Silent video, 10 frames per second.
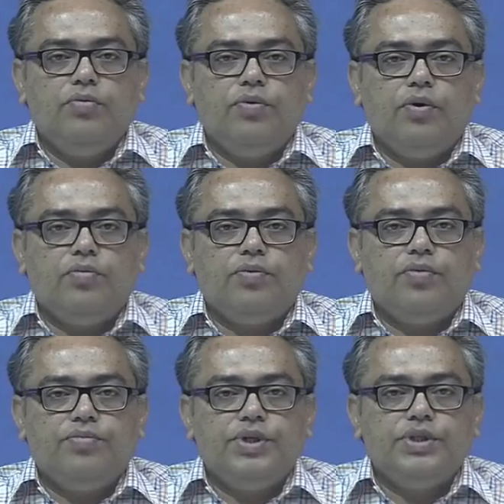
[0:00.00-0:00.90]
for
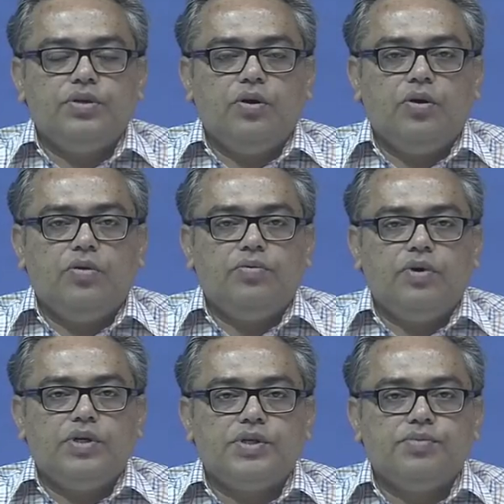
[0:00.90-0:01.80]
formation of
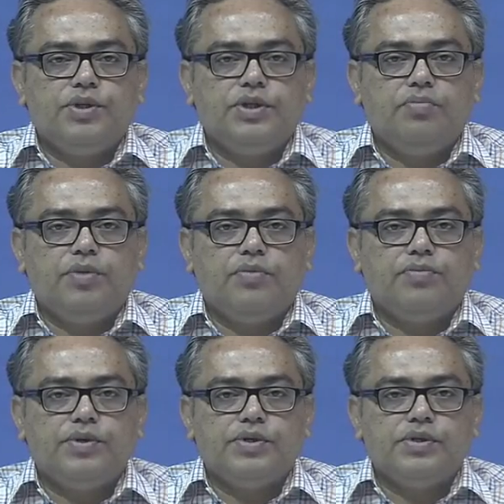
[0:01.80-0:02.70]
a special
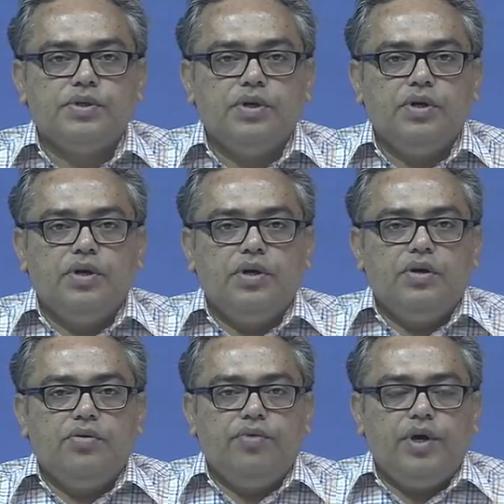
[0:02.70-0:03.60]
purpose
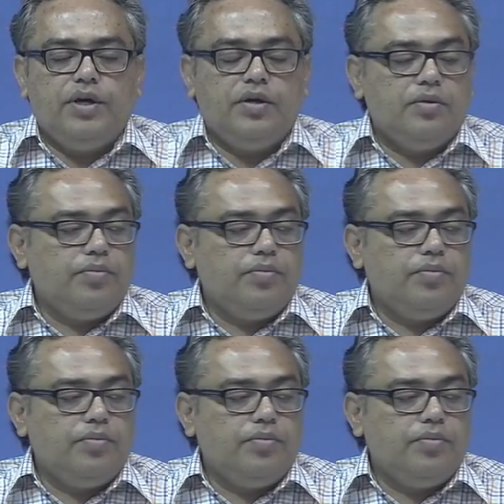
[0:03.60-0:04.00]
vehicle.